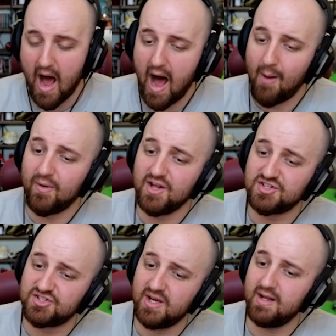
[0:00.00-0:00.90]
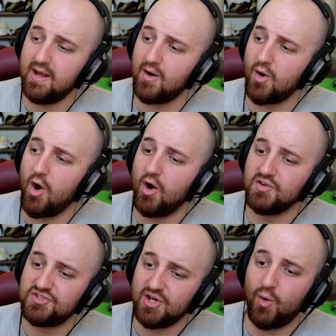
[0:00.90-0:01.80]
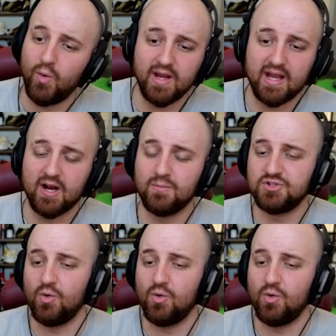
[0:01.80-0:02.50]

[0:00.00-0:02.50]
I'm going to sit here until we get him to